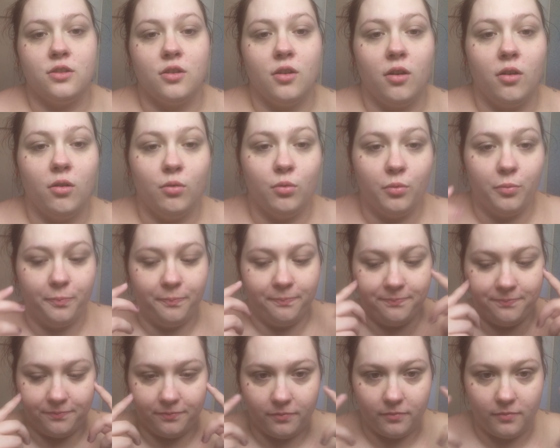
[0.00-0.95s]
So
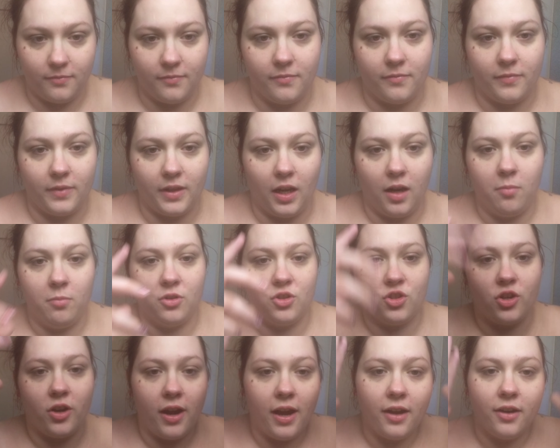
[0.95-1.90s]
I'm going to
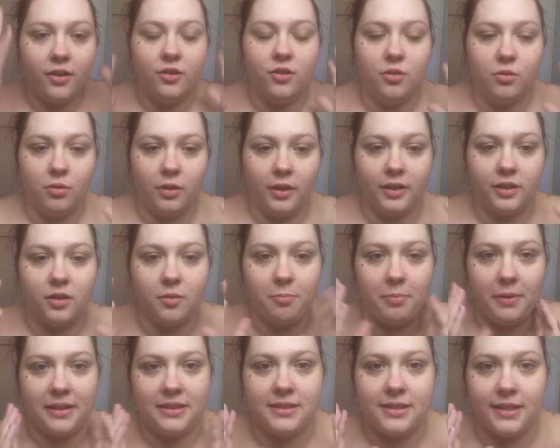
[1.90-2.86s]
show you how to do like the
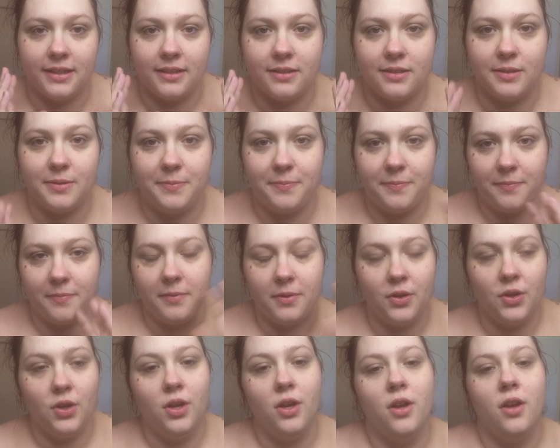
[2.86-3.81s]
basics.
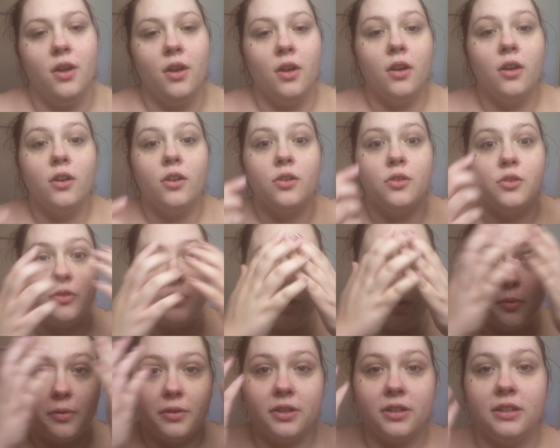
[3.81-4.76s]
You start
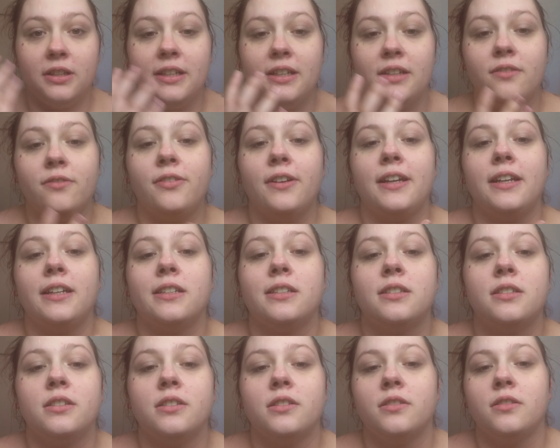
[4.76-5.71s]
with a clean
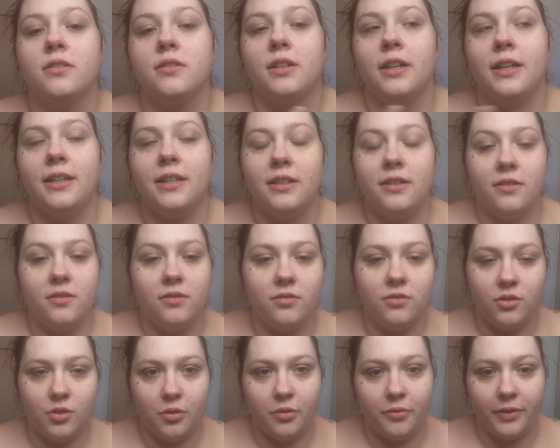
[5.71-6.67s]
face. I didn't
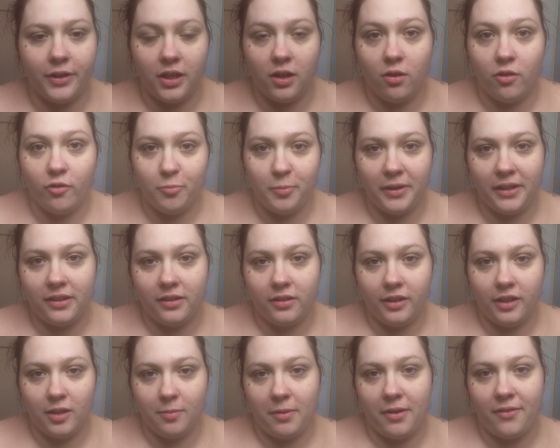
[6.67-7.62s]
do a video of me
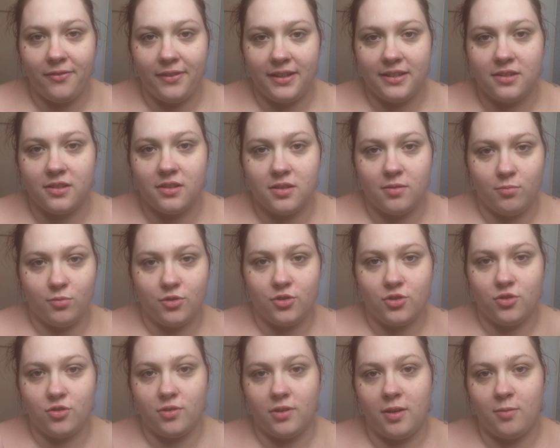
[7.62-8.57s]
cleaning my face
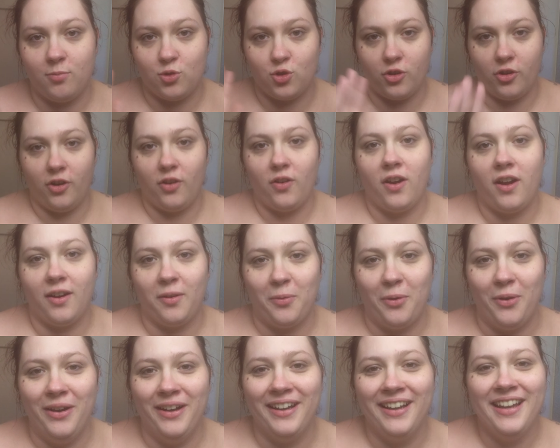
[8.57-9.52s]
because I'm sure you know how
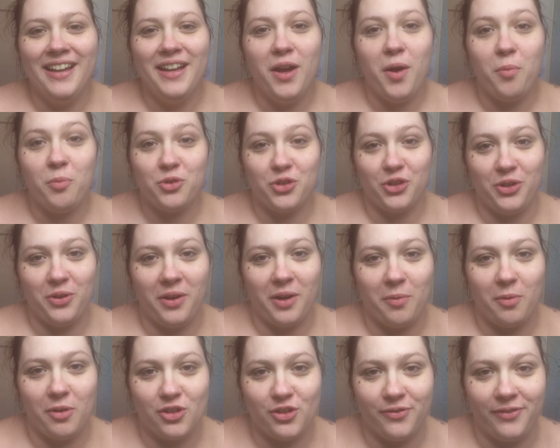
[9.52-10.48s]
to
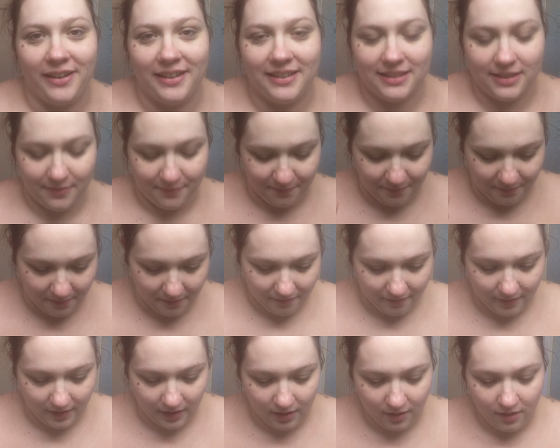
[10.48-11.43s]
wash your face.
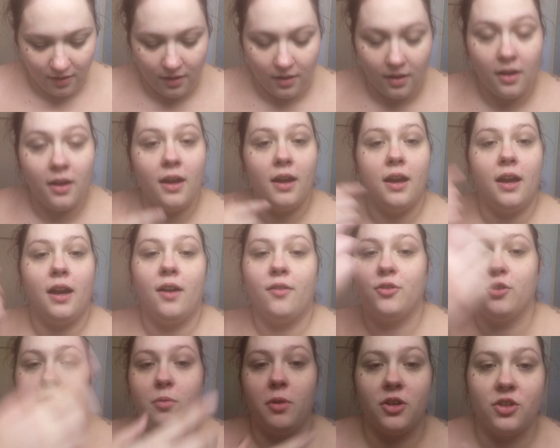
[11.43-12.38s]

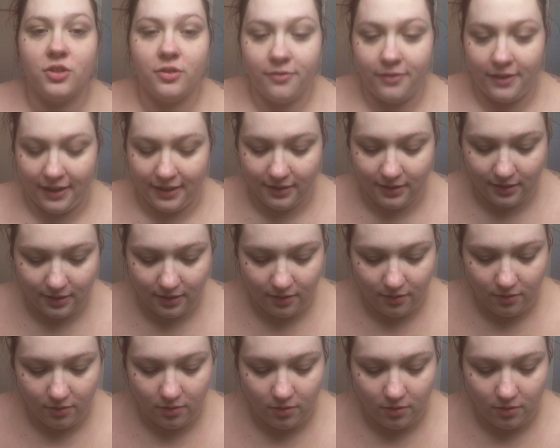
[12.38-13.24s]
After you wash your face,